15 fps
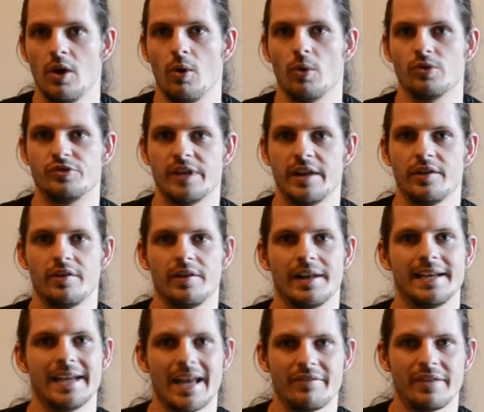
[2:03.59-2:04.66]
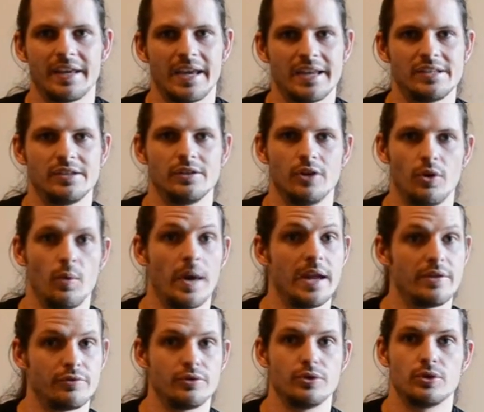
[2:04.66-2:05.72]
or generally navigating your way
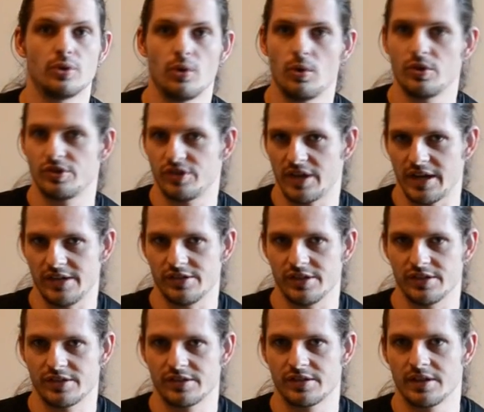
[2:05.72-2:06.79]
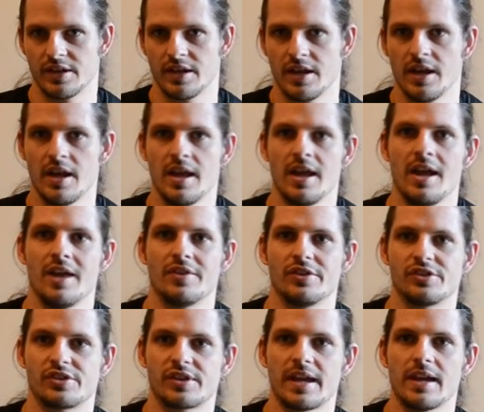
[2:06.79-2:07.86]
through chord changes. The
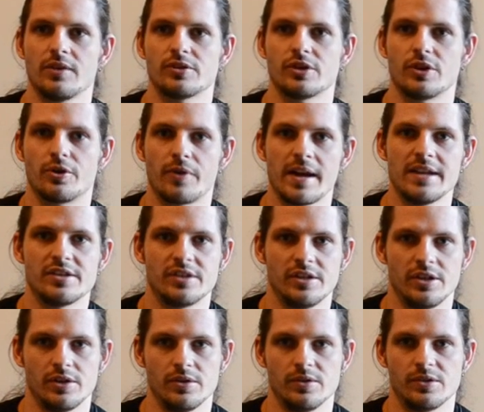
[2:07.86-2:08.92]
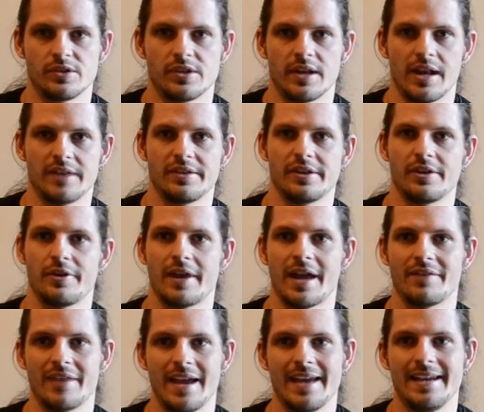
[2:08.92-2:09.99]
scales are great to use as they don't
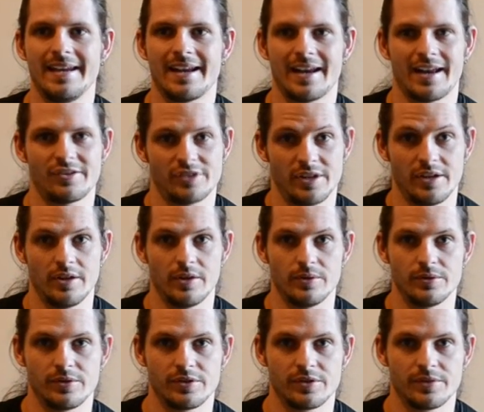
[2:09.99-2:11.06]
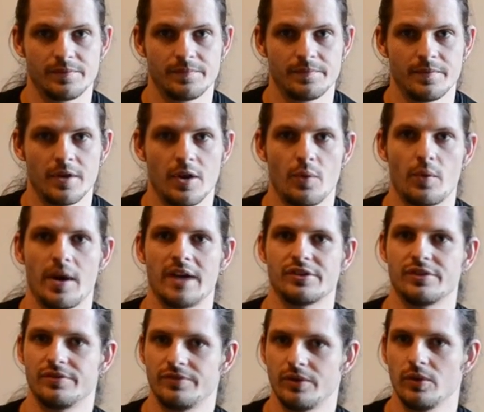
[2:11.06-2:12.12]
have any clashing notes, whereas
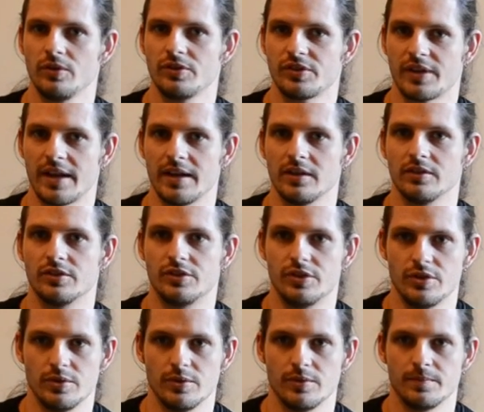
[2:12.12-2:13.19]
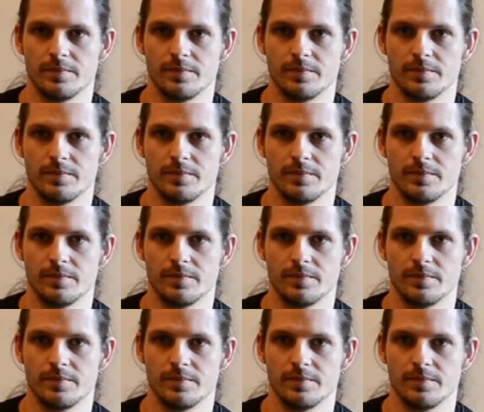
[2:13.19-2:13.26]
the full scales do.